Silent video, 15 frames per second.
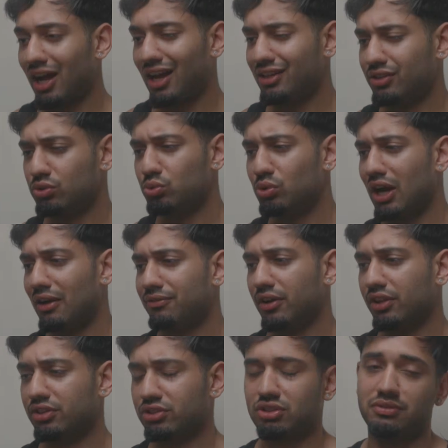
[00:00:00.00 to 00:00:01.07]
I do
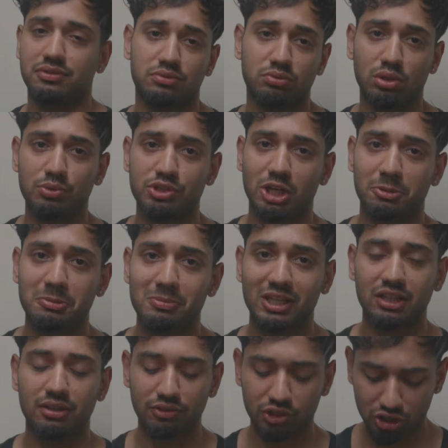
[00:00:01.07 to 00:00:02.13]
have other stuff as well, which I'll be
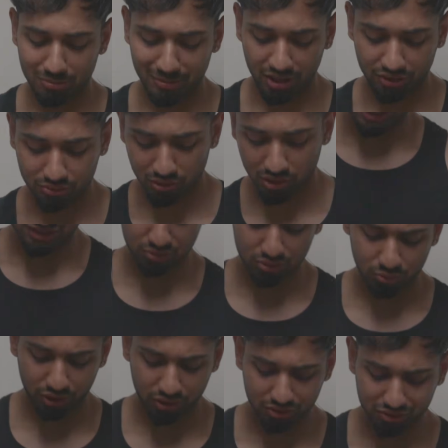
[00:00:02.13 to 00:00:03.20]
making a video about as well. This
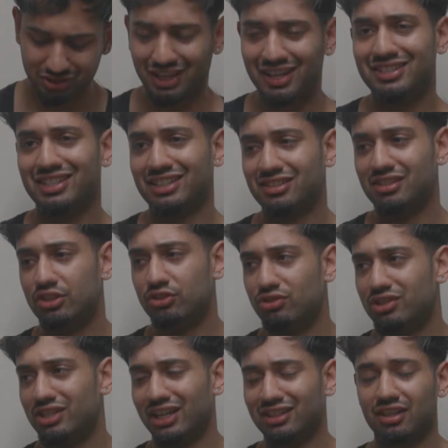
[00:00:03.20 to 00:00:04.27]
was one of those things that
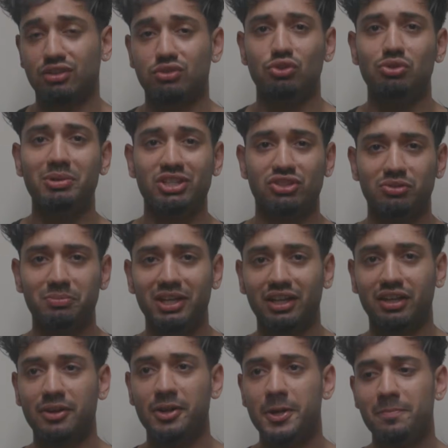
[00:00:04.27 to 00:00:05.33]
literally takes like 2 minutes to
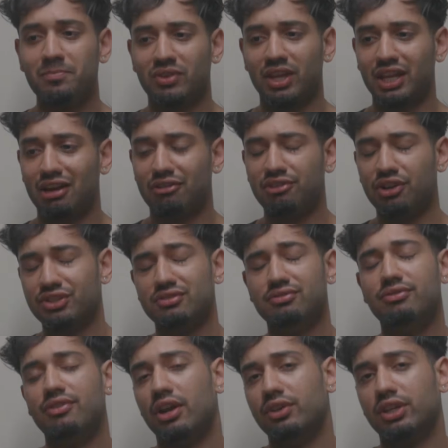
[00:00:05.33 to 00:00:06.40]
make, and I found this
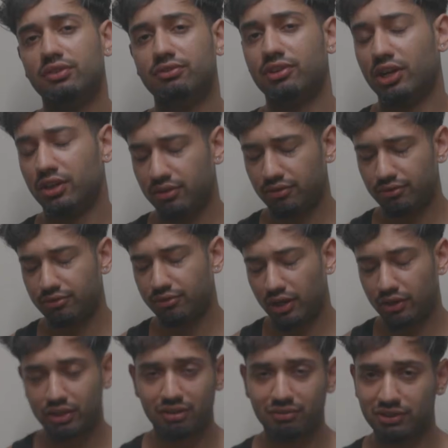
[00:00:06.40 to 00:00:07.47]
very
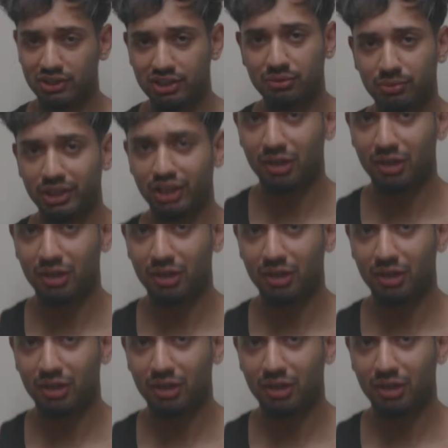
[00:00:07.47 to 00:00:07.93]
convenient when it